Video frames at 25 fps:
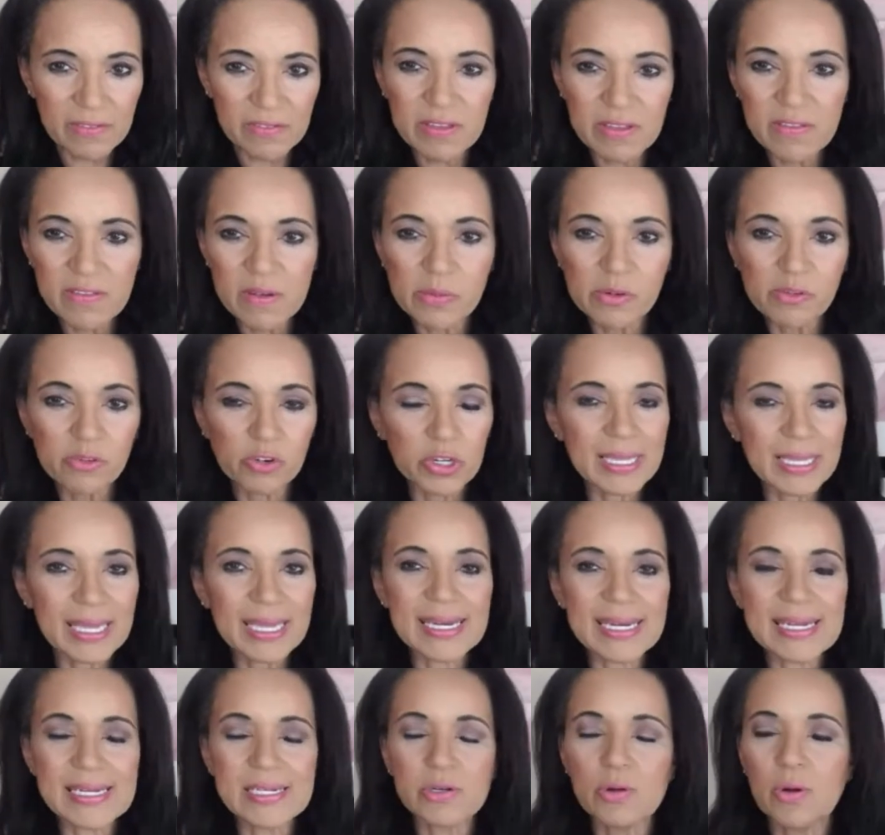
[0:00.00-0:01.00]
even before you get
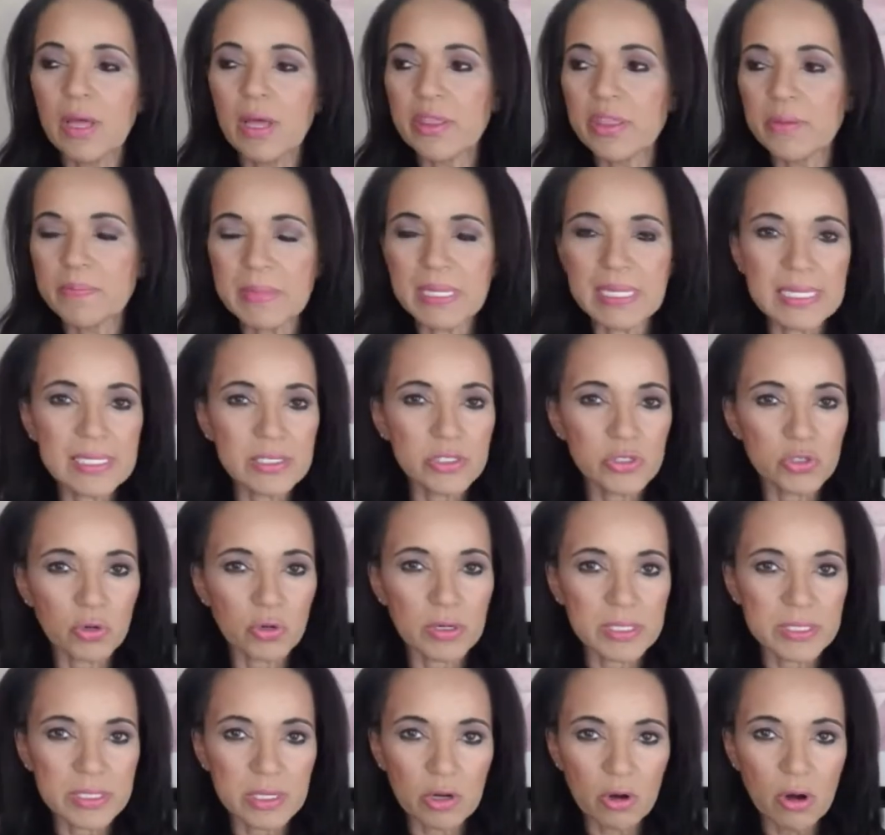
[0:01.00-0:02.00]
into all the meaty
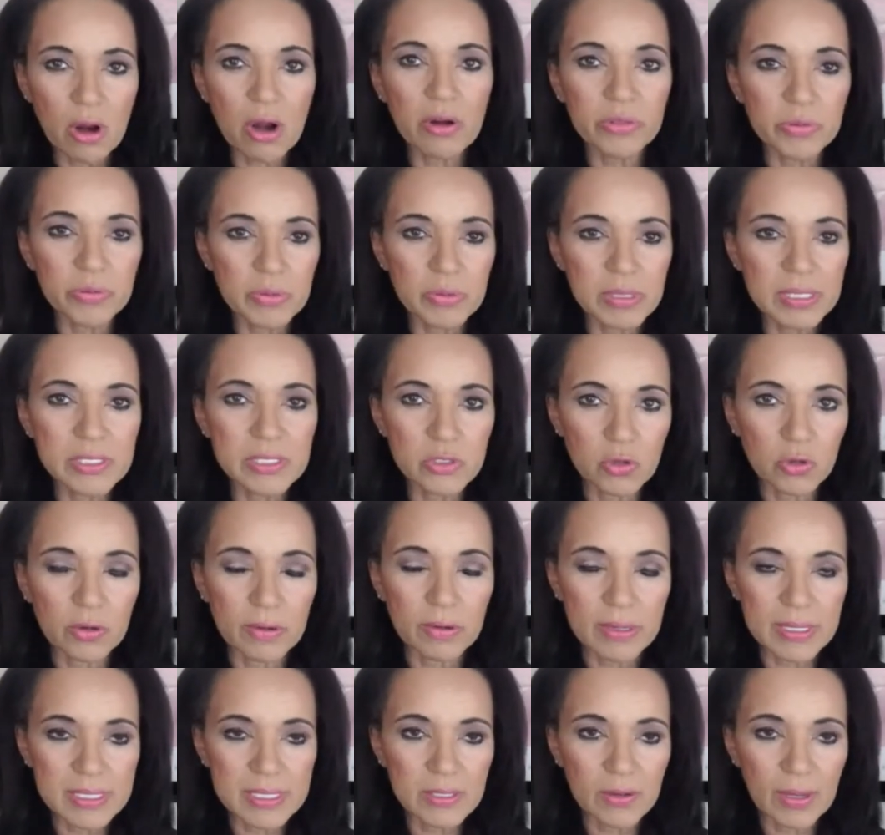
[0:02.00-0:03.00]
stories. There are three
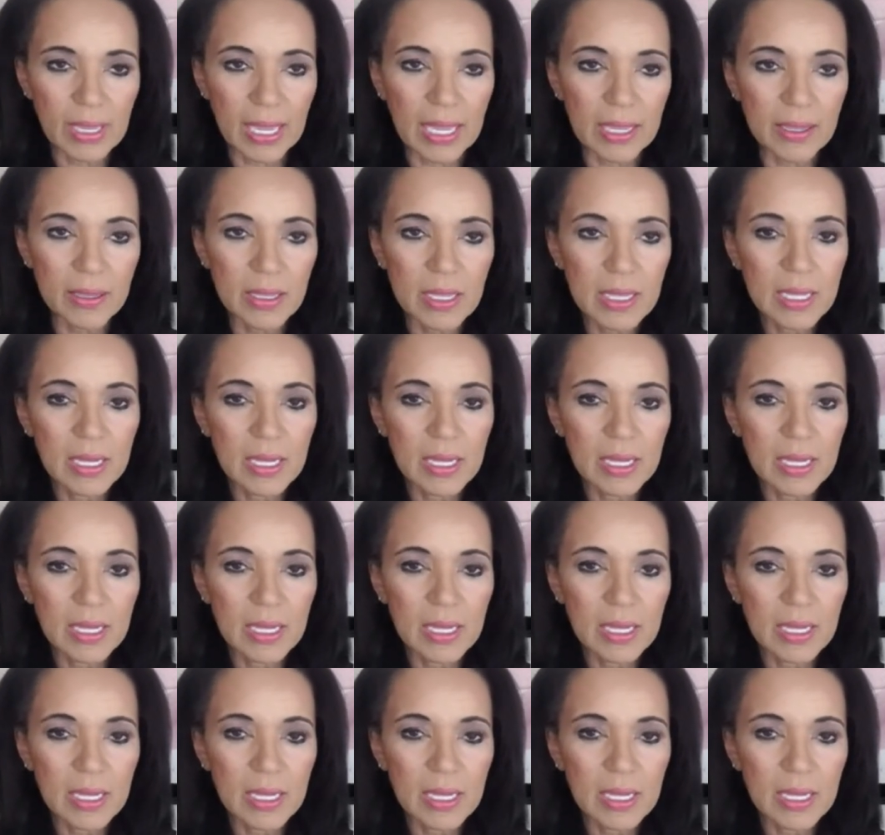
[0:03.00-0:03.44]
stories, okay?